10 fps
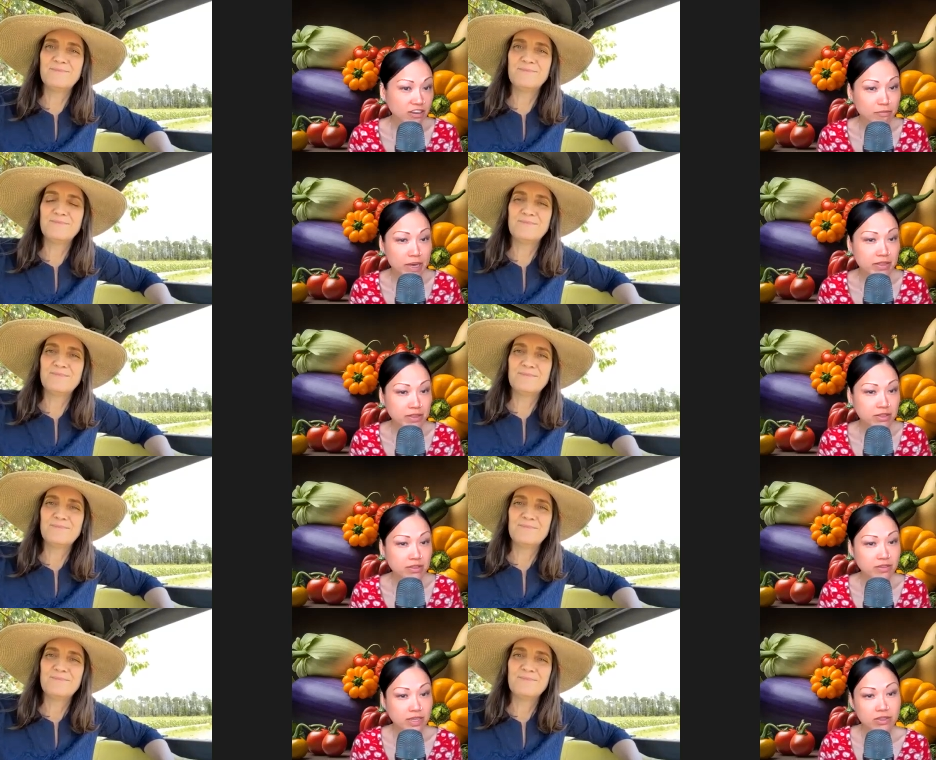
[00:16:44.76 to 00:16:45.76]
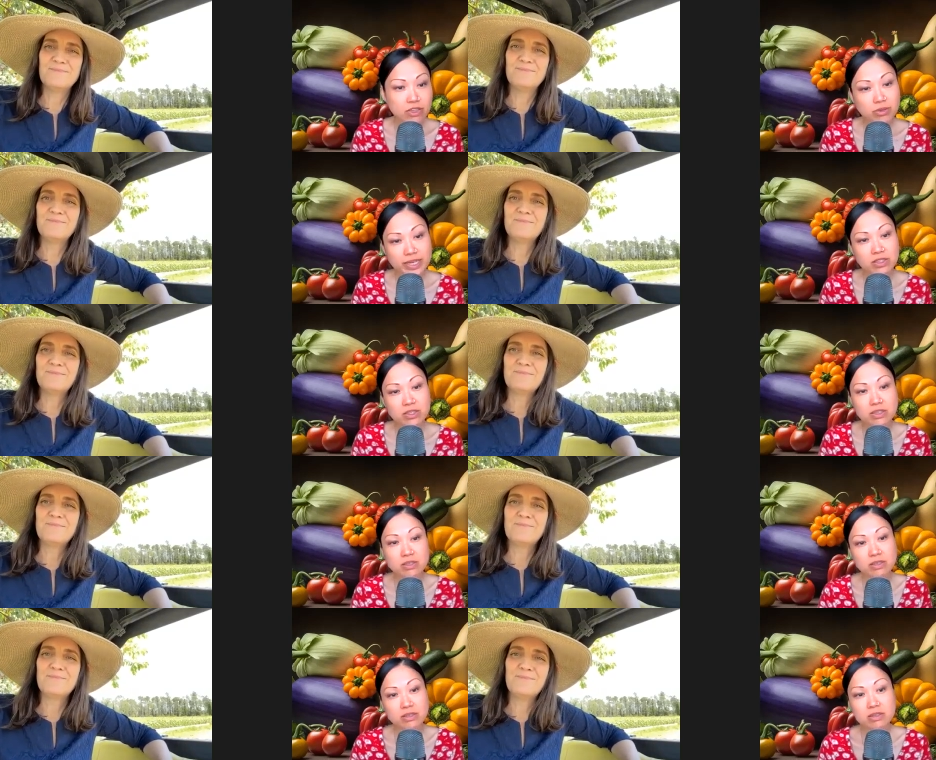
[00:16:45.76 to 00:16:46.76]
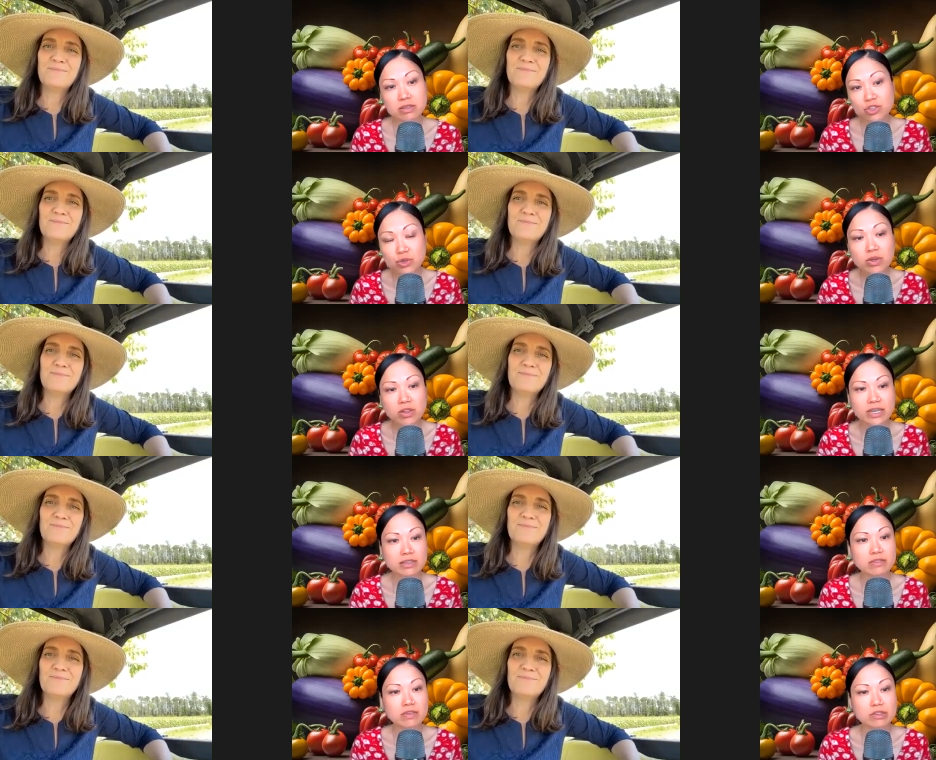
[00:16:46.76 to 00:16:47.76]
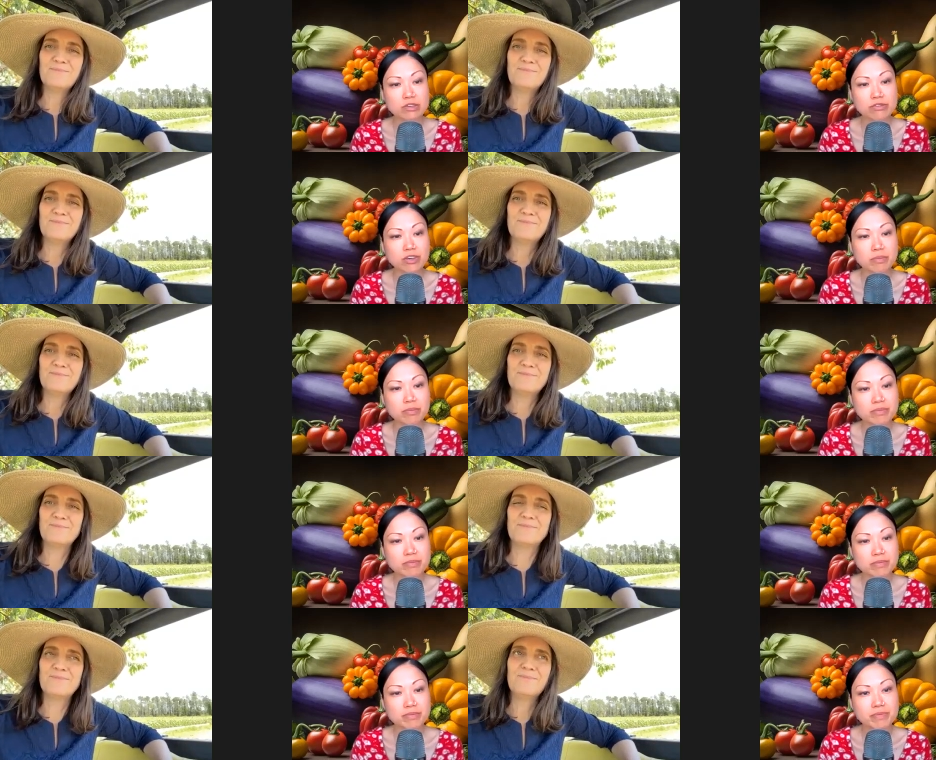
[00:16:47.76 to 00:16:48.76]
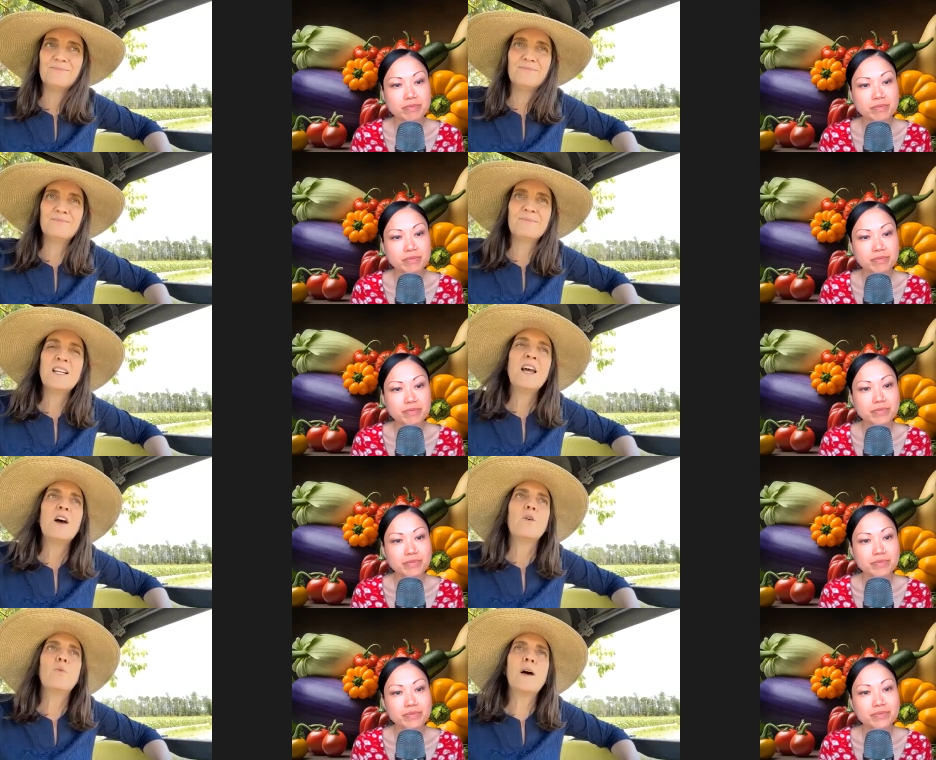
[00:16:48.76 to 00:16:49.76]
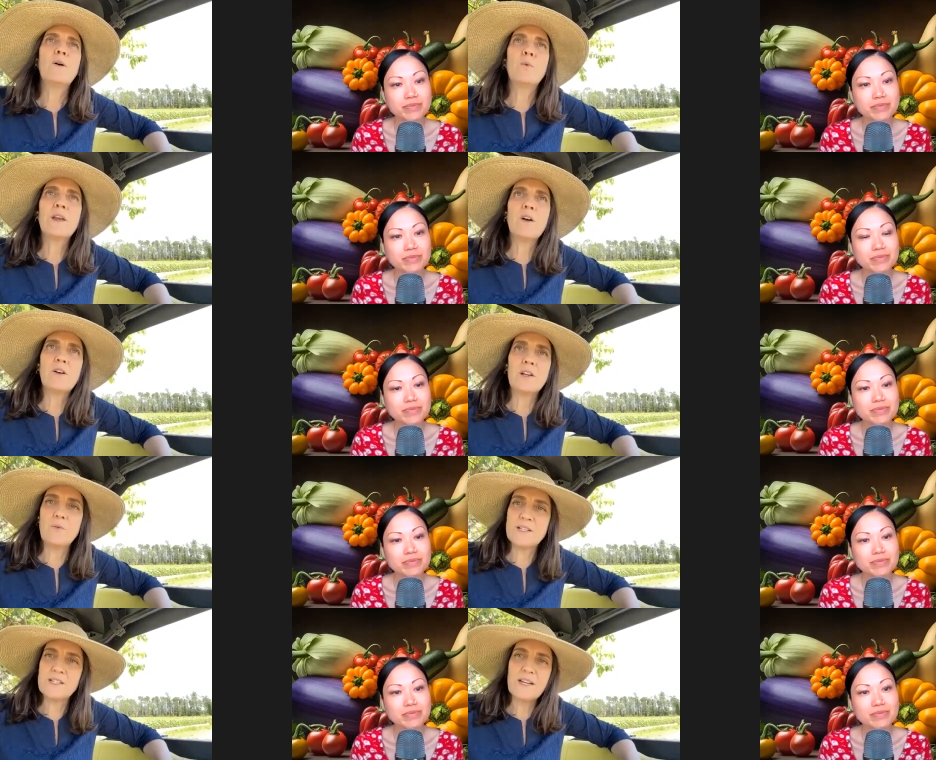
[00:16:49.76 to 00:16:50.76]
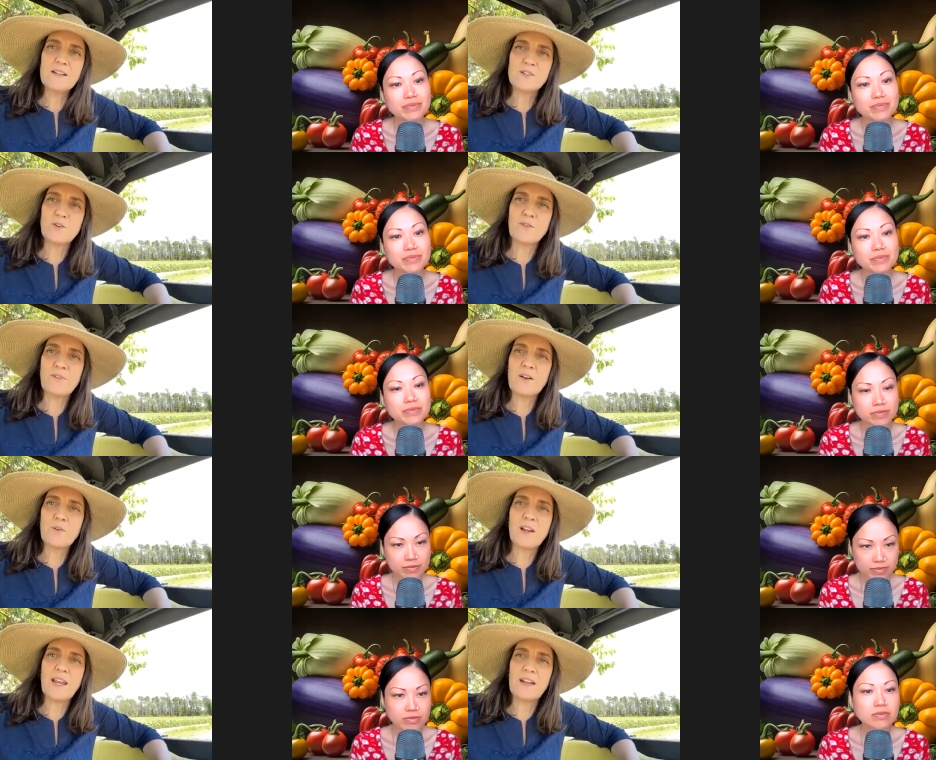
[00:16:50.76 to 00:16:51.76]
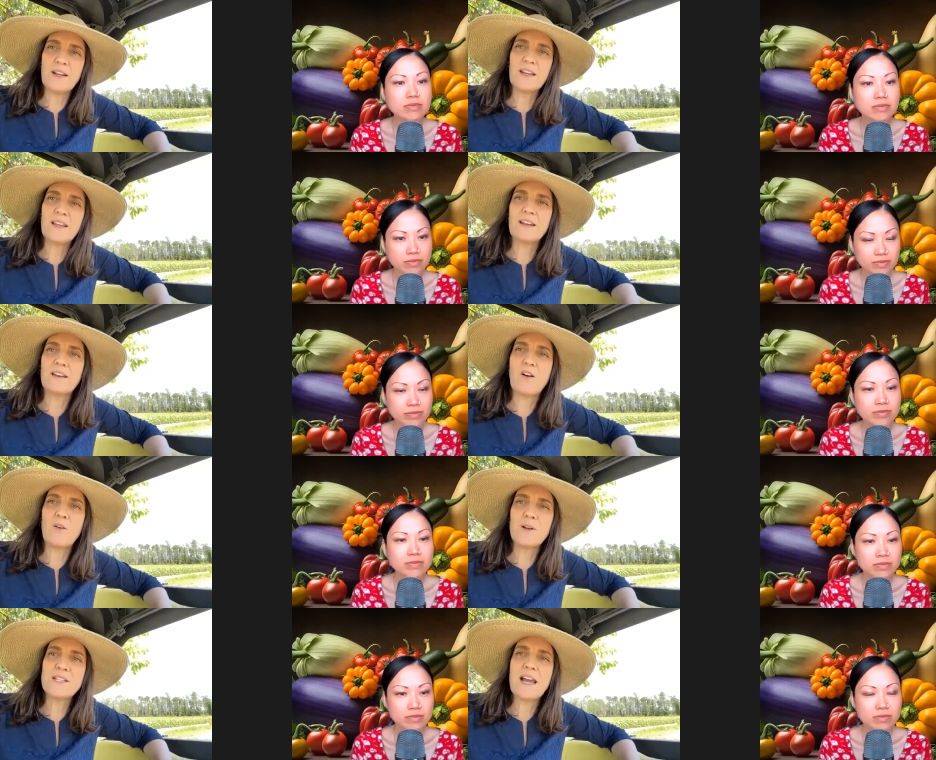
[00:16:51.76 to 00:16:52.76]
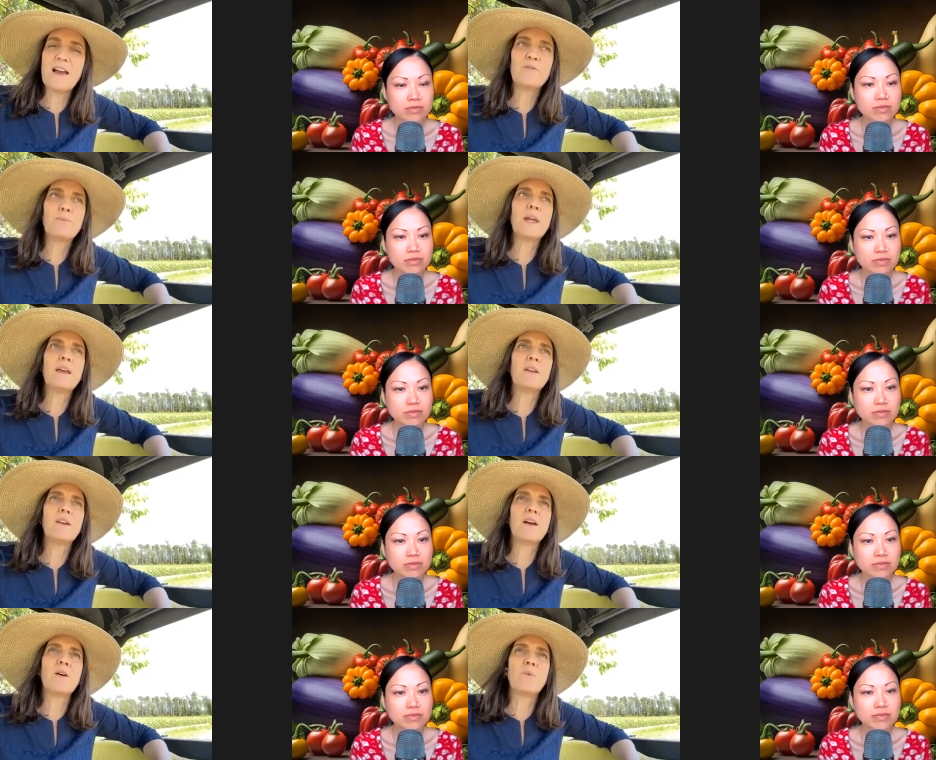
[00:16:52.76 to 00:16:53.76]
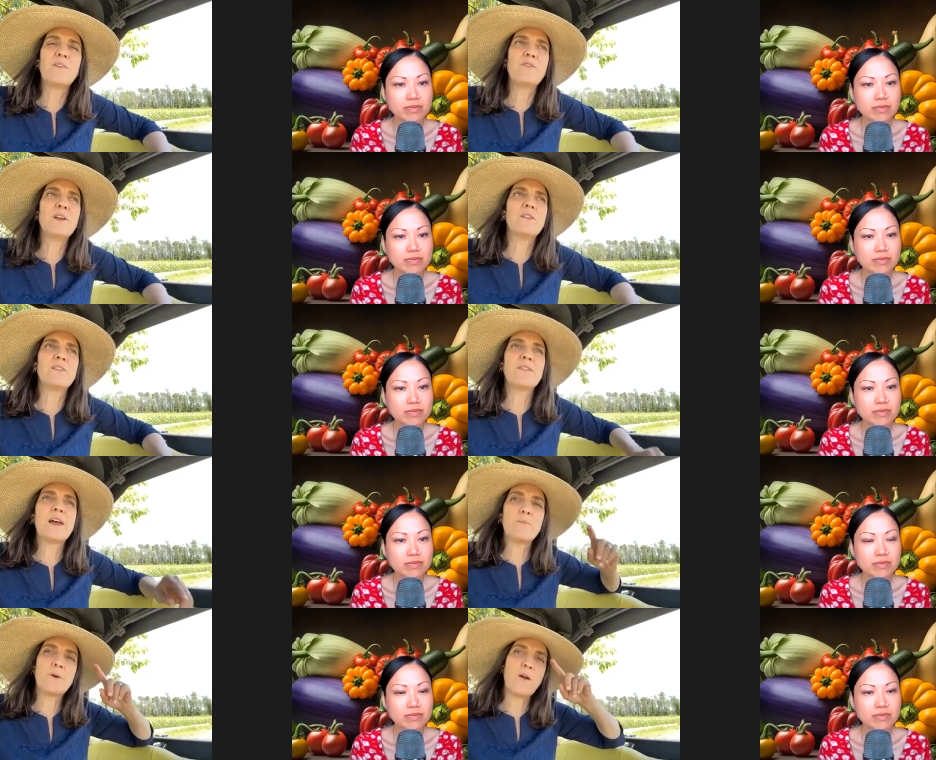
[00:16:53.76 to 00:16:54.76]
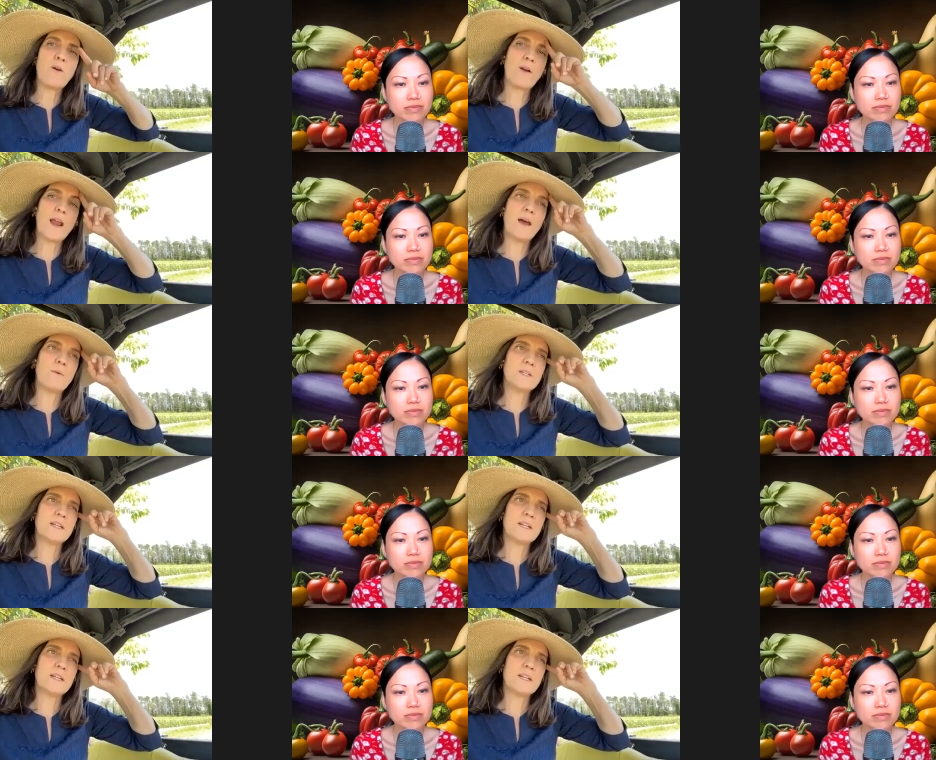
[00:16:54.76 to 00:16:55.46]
Speaker 1: of methods that you like to utilize on your farm?
Speaker 2: Well, we are USDA certified organic and always have been. Uh, we feel that that program